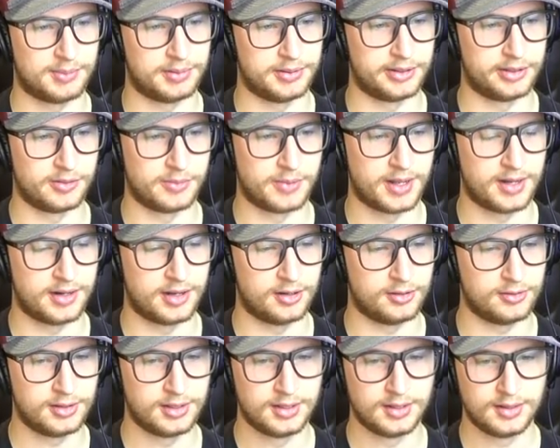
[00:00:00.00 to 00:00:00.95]
up a little bit?
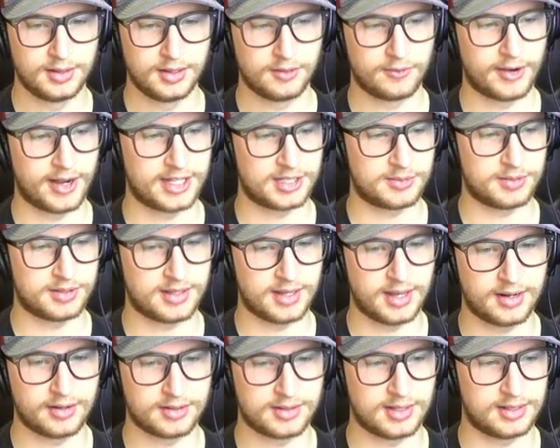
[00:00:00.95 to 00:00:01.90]
No. Rasmus
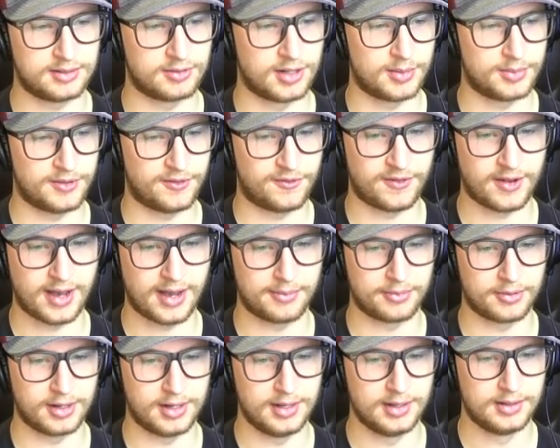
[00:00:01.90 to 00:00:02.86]
Andersson, Robbie
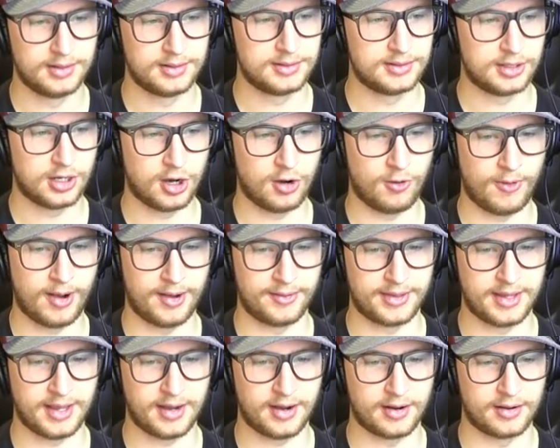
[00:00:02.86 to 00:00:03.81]
Fabbri. Oh wow,
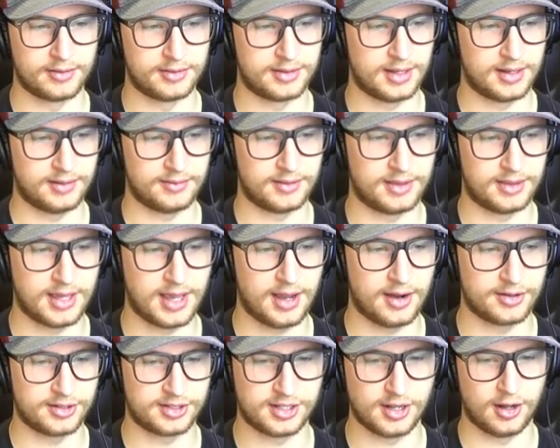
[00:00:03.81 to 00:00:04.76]
they are they
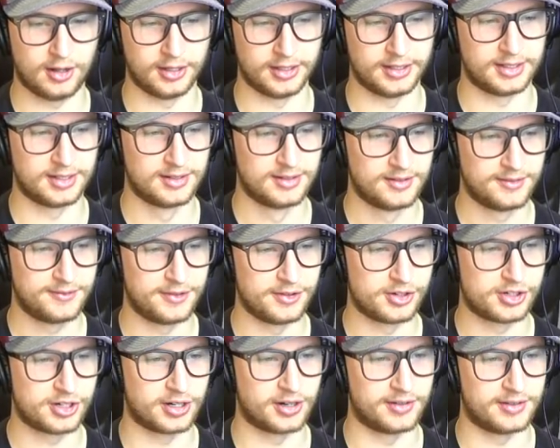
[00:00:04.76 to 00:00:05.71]
they are solid
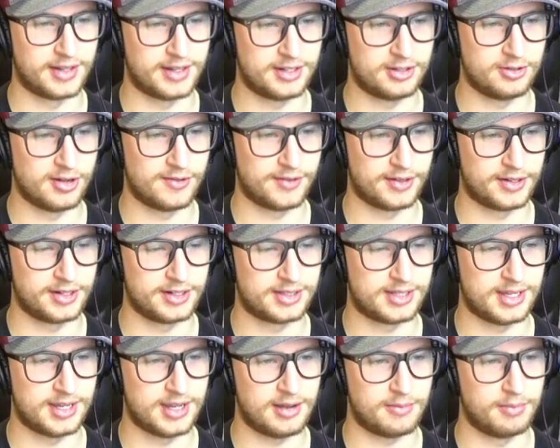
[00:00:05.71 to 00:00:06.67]
for sure. They do have a
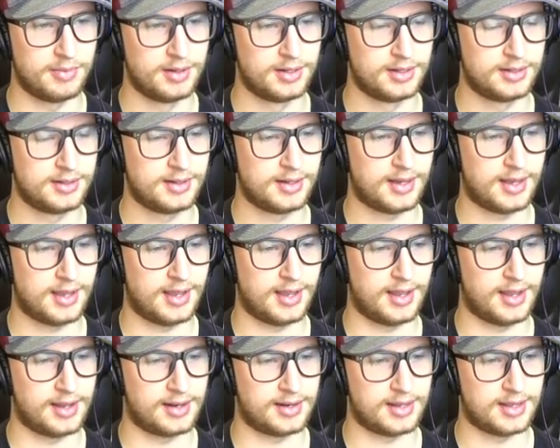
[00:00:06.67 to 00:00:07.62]
good team.
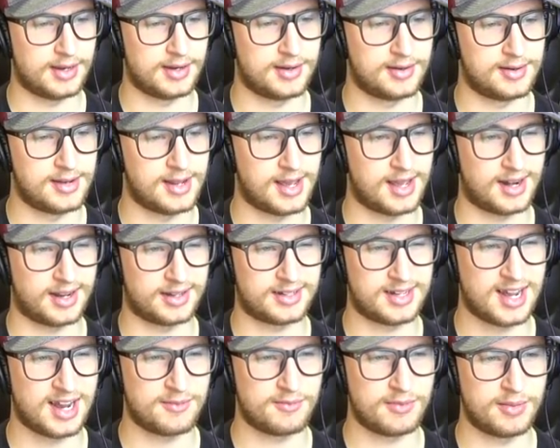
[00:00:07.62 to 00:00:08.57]
And in net, I
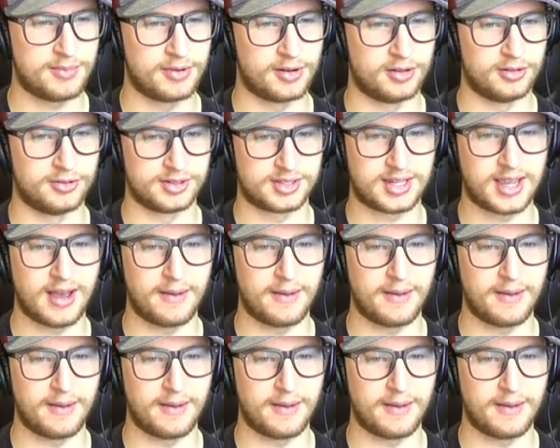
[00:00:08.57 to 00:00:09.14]
can't remember. Oh, it was